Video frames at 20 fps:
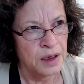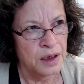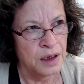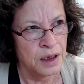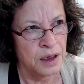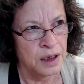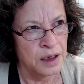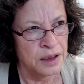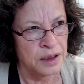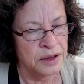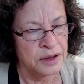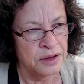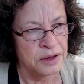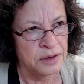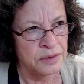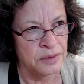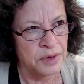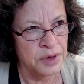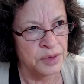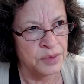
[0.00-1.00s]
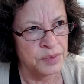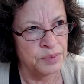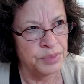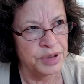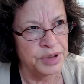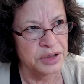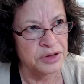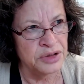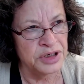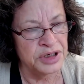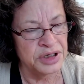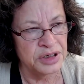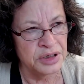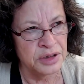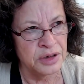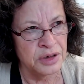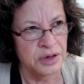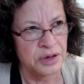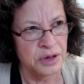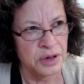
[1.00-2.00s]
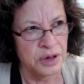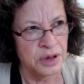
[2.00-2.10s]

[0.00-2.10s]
uh, billing